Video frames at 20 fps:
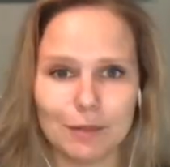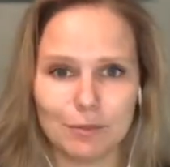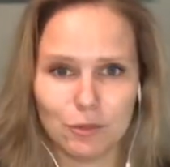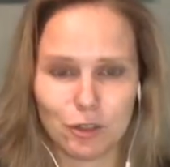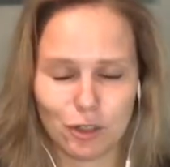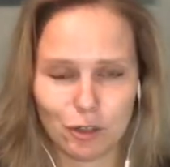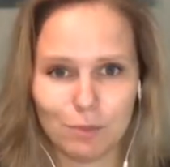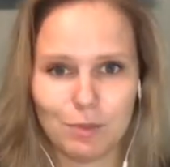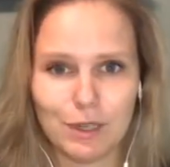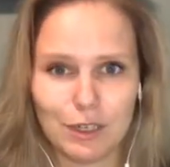
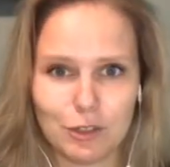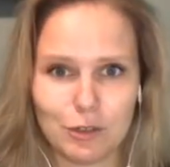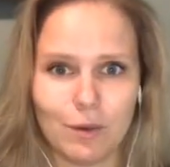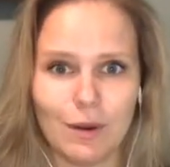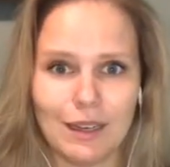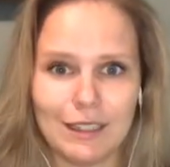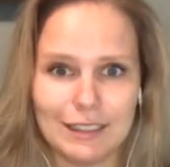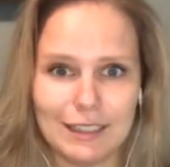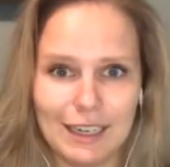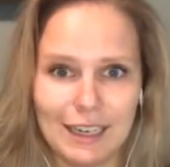should be
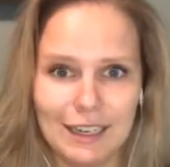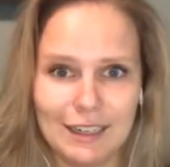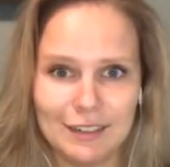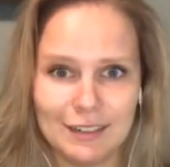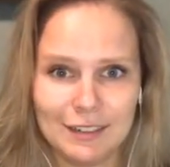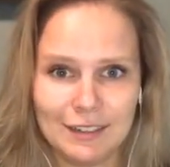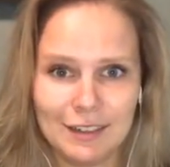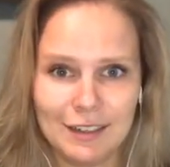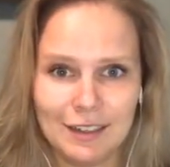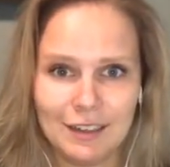20.
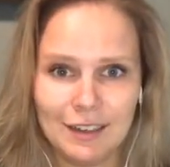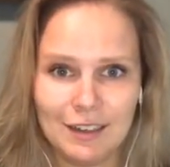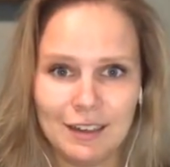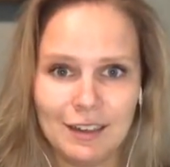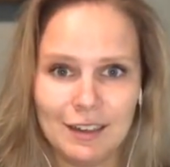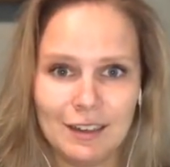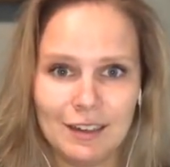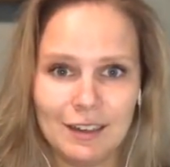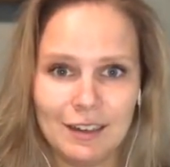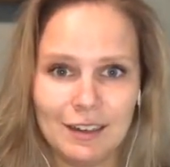
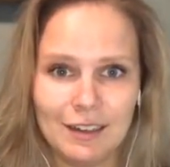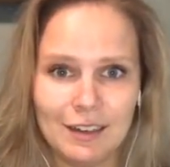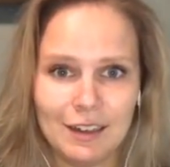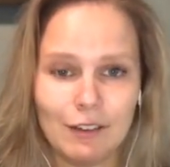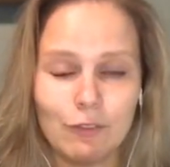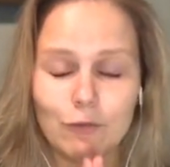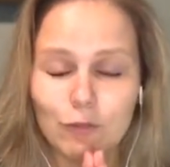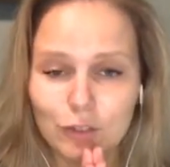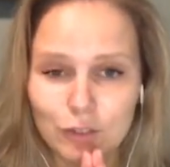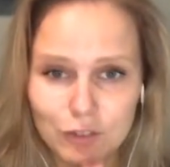
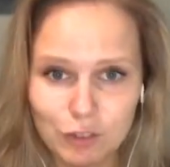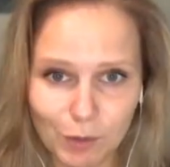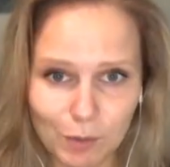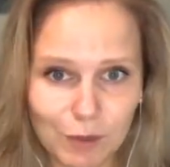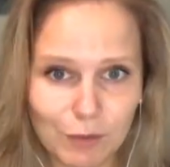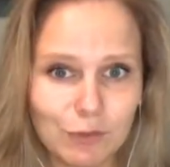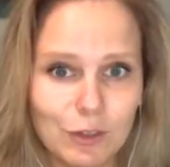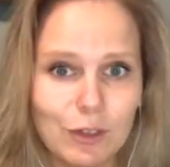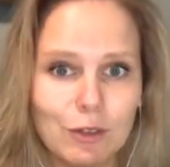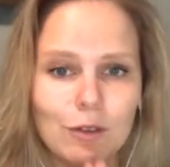And for some
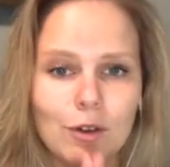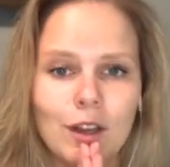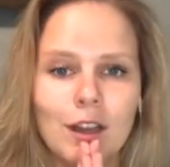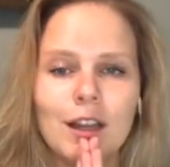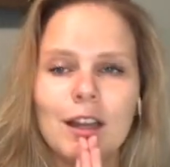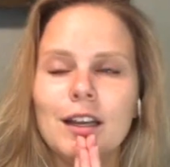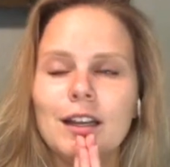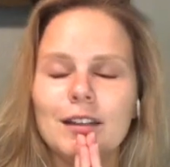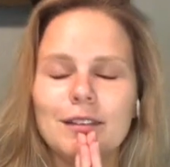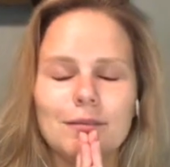of you,
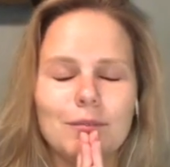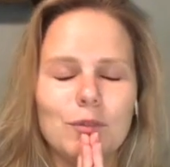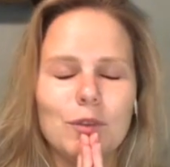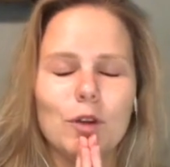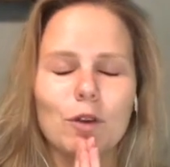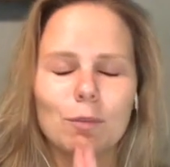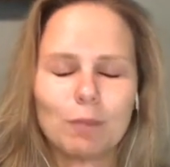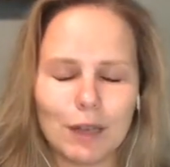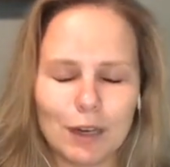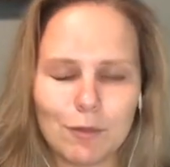
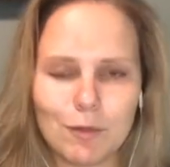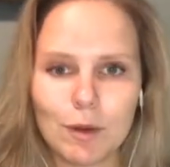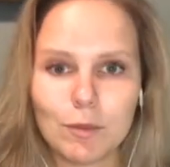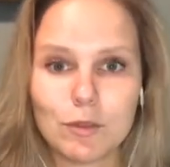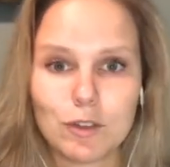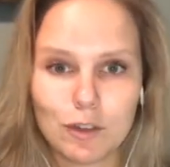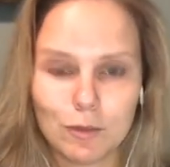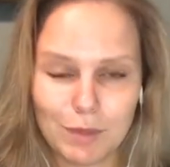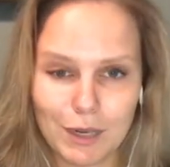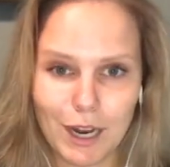your minimum
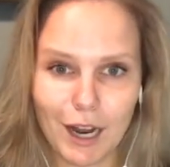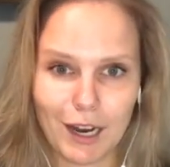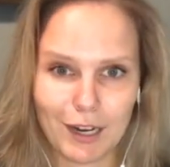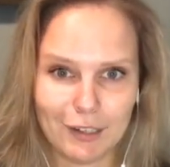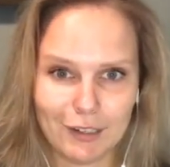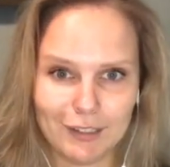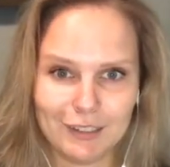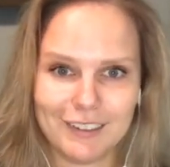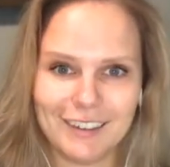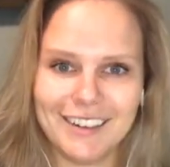should be
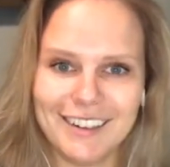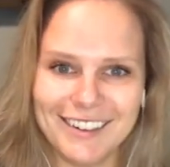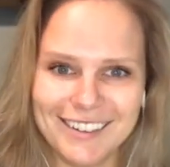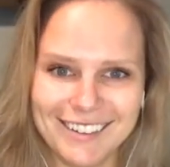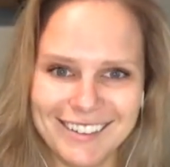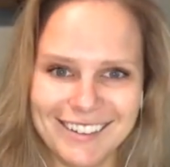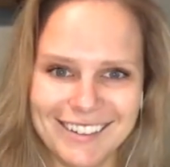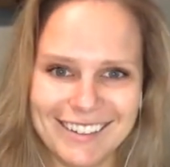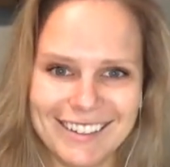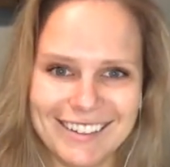higher.
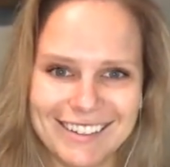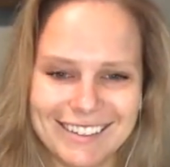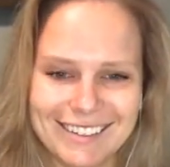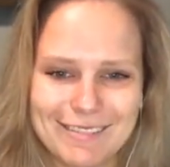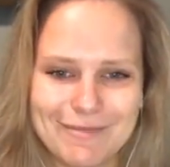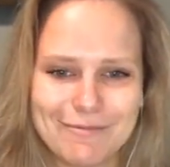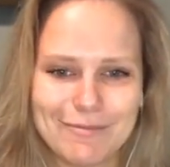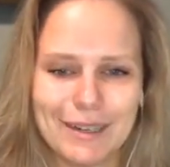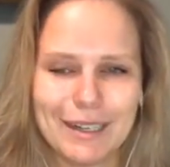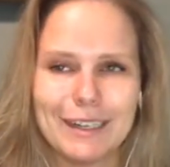
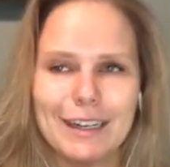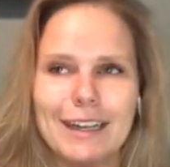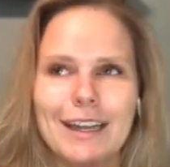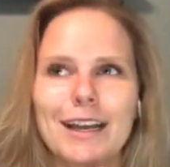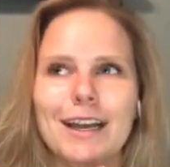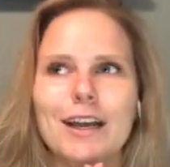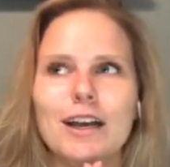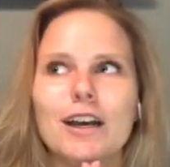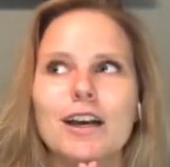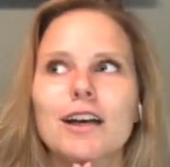But
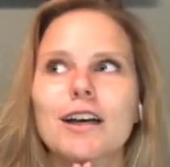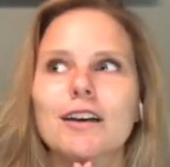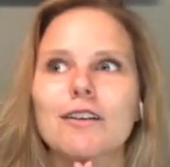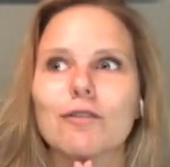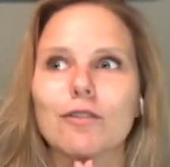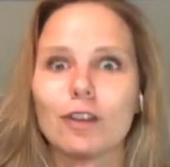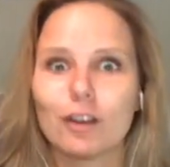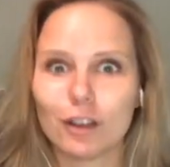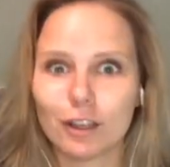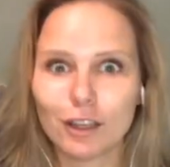
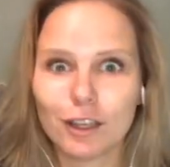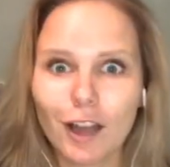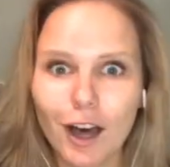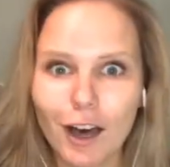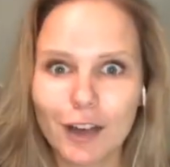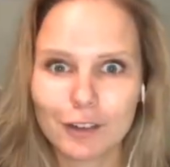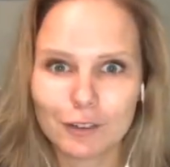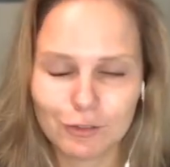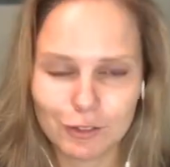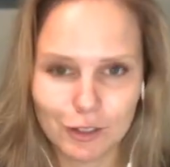for a
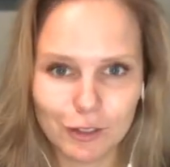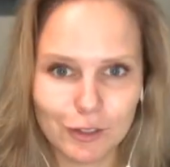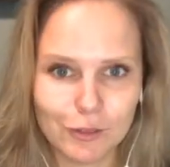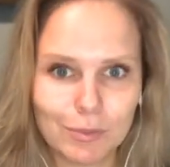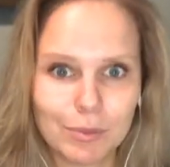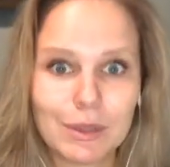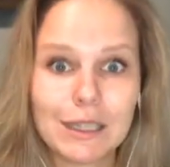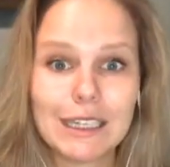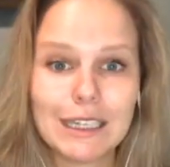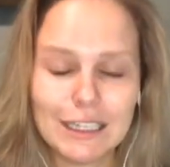lot of you,
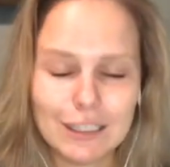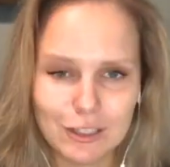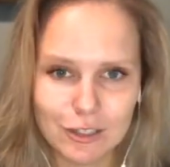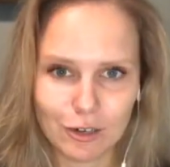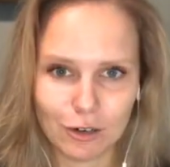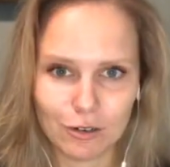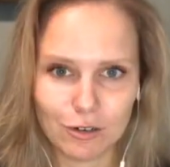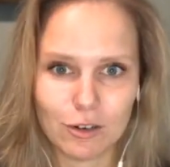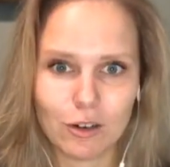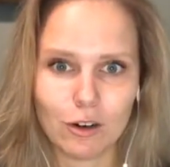please
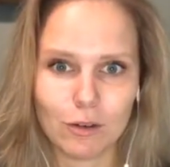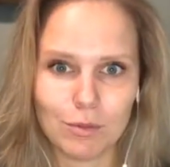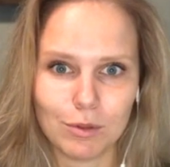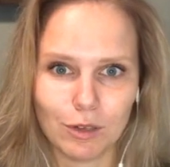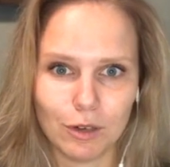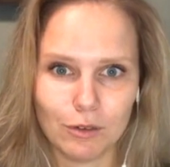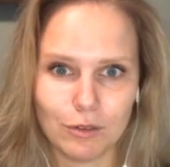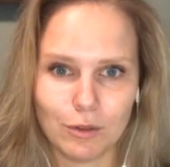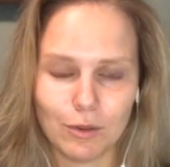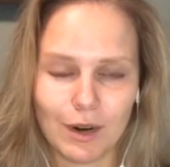don't go
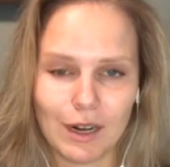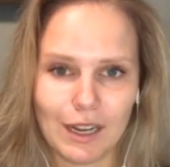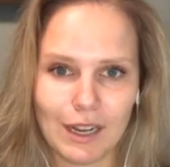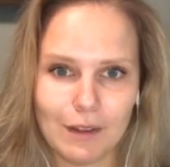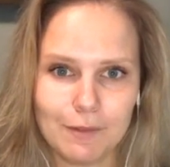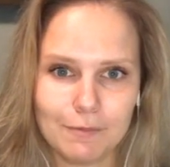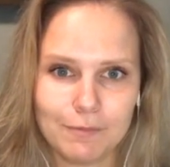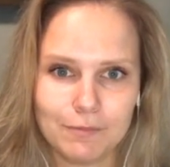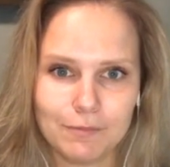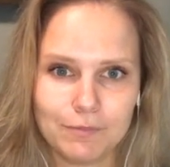below 20,
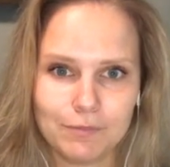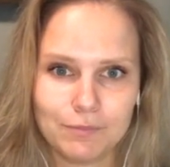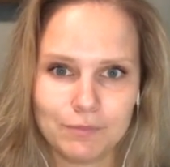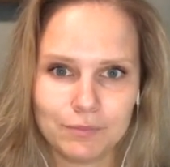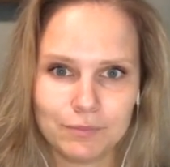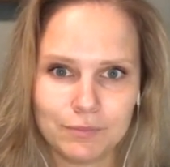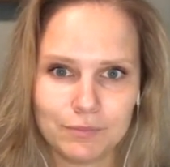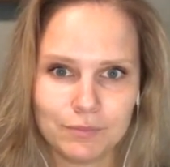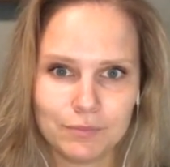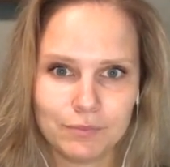
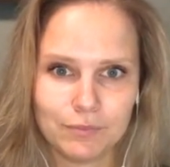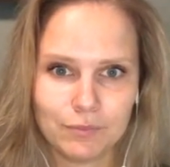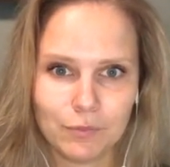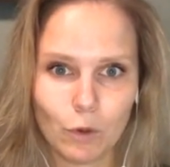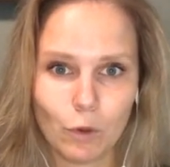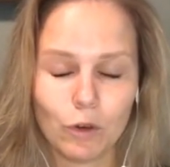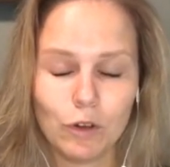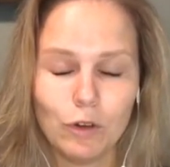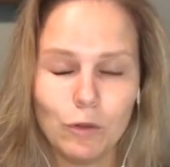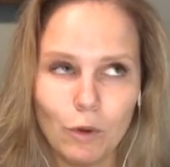
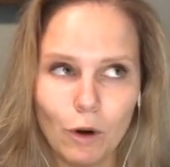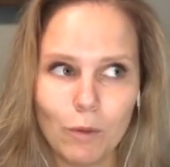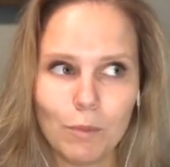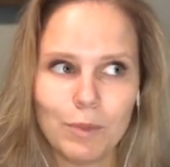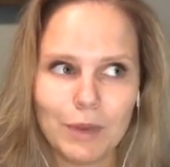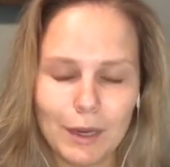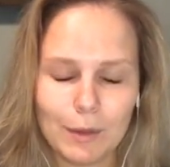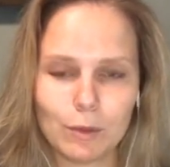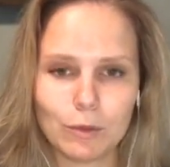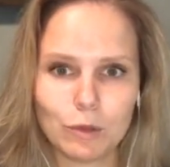or you won't
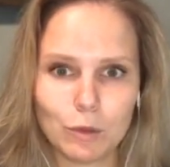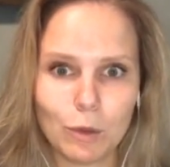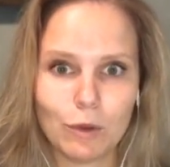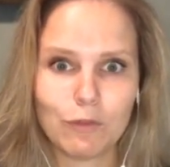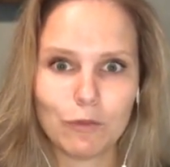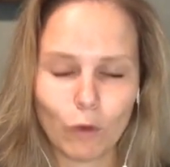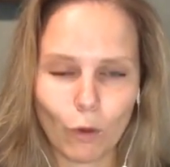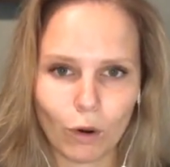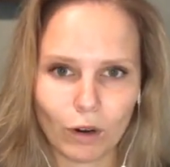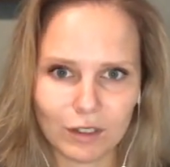be able to
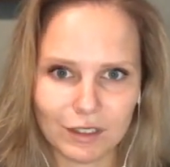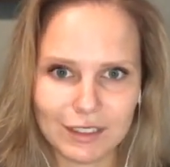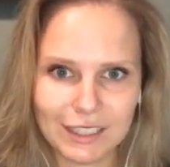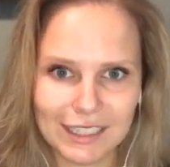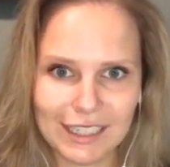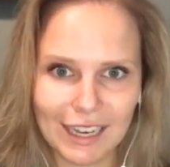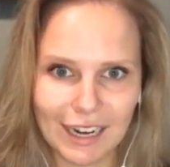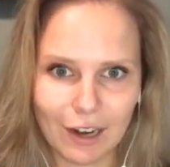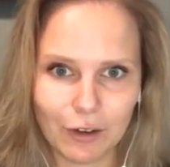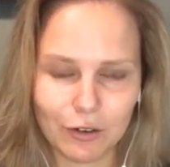afford to
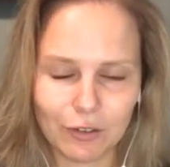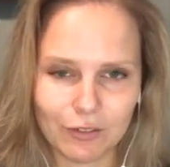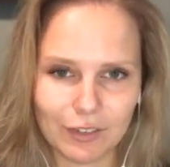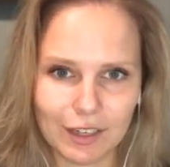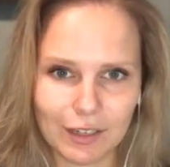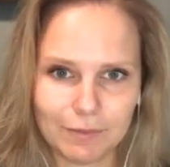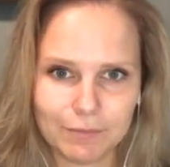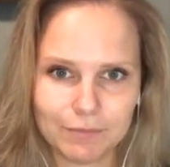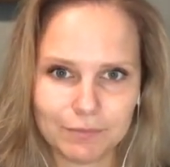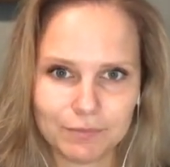get out of it.